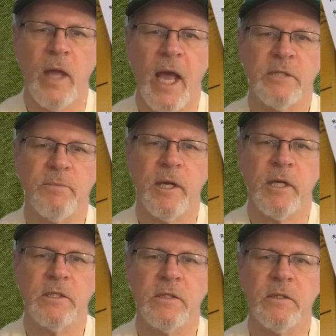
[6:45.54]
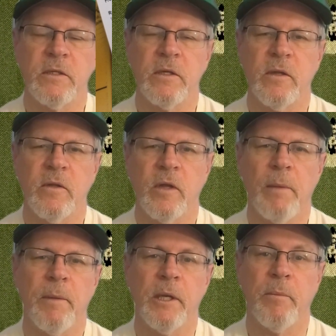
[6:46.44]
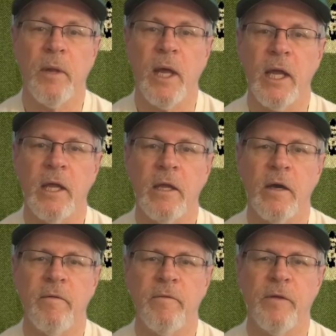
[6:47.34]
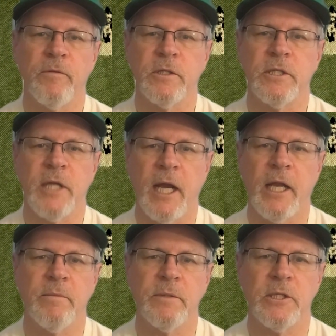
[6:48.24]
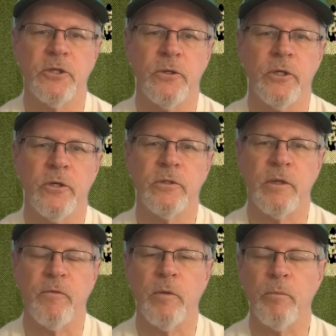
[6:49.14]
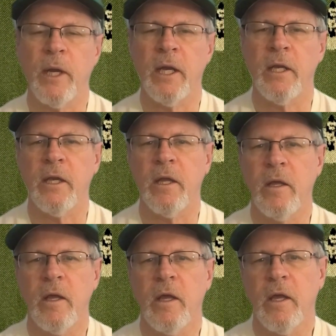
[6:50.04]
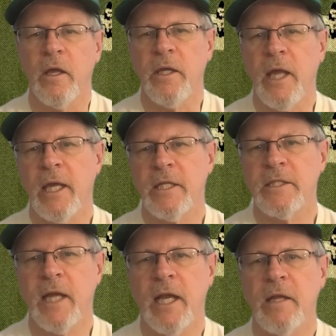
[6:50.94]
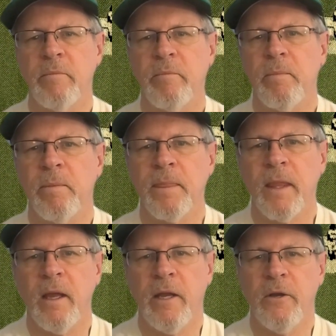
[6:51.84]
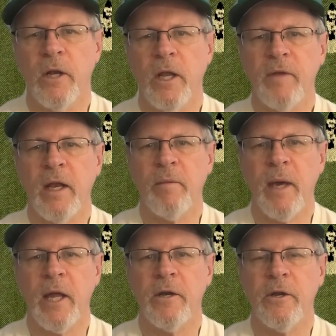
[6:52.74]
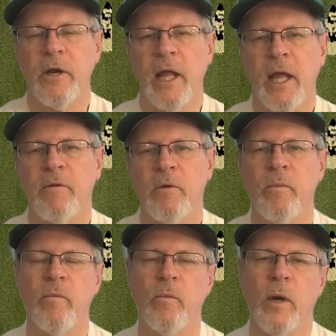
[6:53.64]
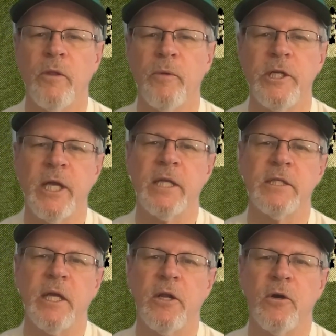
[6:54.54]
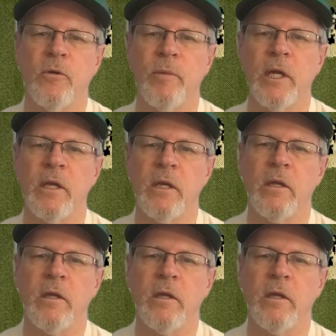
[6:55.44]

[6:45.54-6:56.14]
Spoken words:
aspects come into play of different stadiums that you use. If you're playing in Yankee Stadium and you're a left-handed batter, you're going to have a 1 in 3 chance to hit a home run